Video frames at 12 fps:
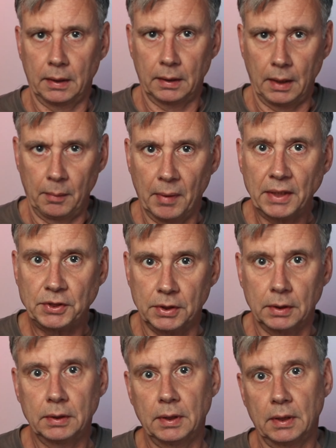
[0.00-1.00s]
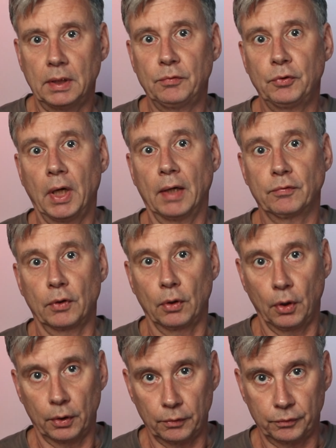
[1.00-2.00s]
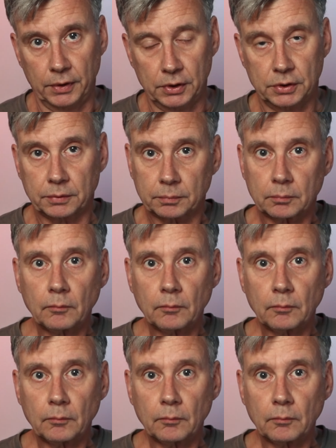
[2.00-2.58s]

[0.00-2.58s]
imagine that if you have a lot of this